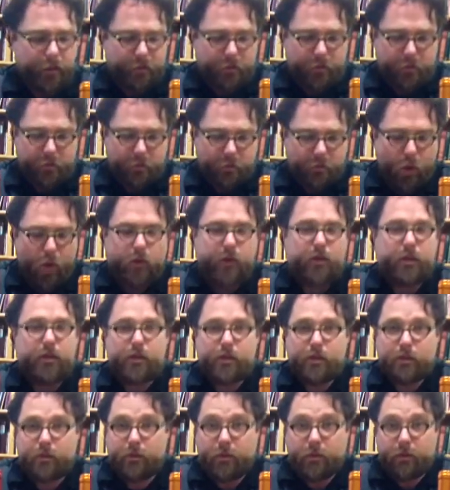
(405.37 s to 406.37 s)
a
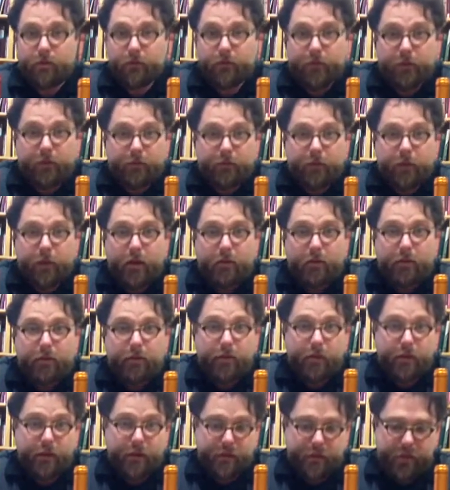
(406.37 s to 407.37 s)
multitude of great
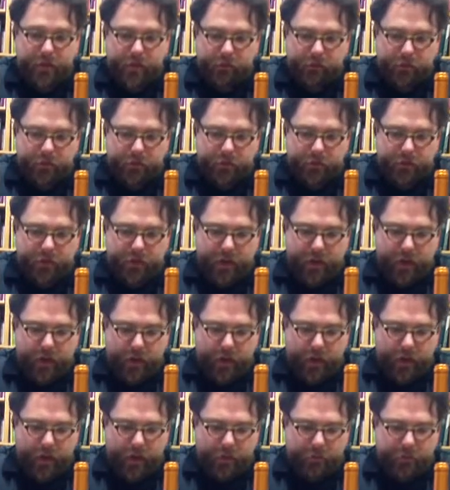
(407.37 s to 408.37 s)
food examples.
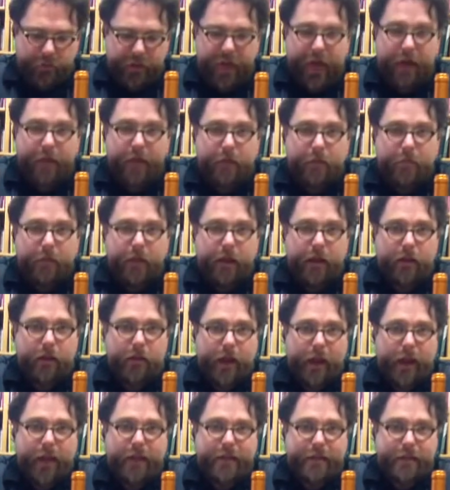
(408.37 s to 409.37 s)
But again, the main
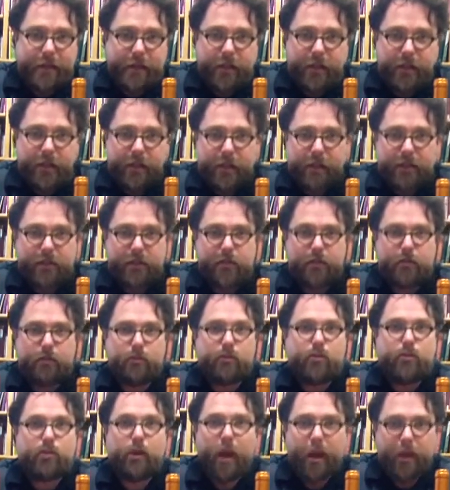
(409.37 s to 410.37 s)
idea is to
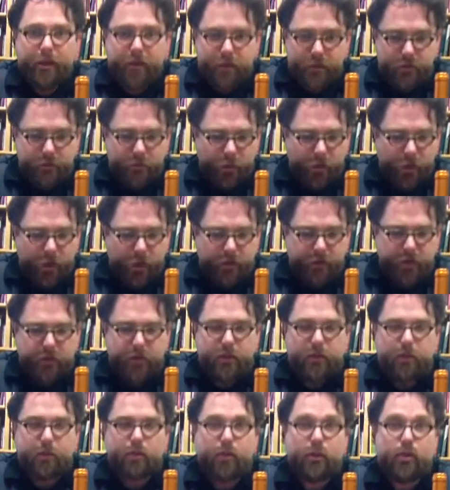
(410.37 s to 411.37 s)
try these wines,
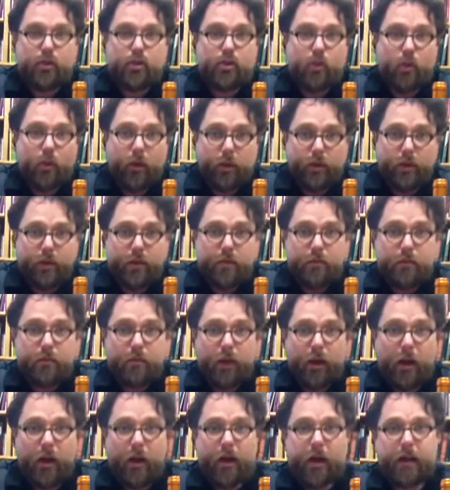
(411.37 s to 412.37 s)
to enjoy these
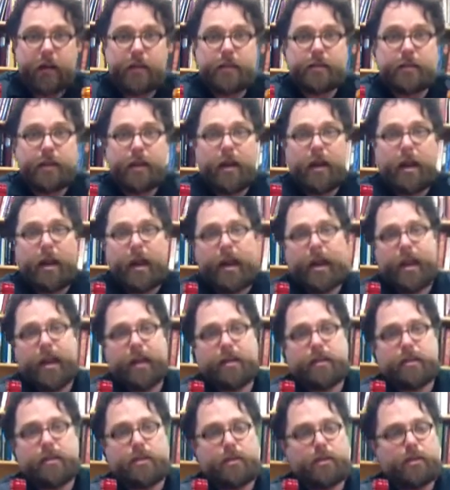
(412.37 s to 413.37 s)
wines,
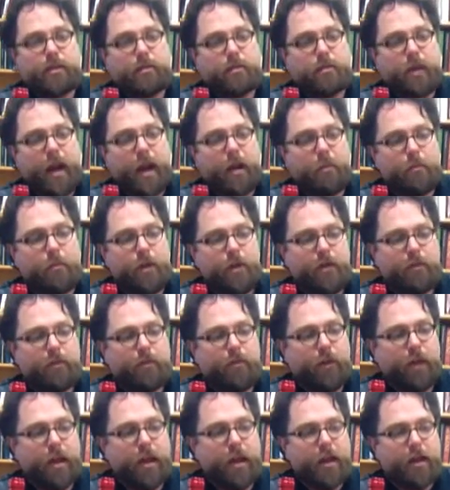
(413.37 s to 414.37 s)
and to not be
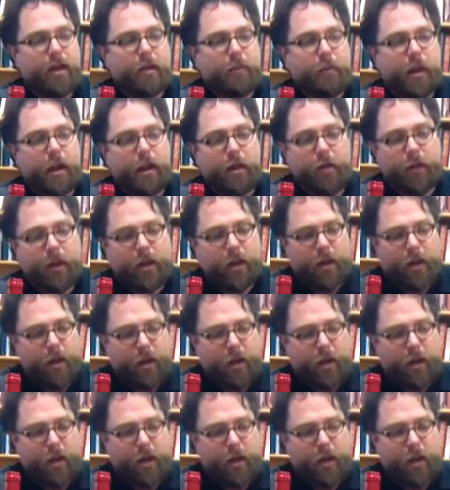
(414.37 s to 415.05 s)
afraid about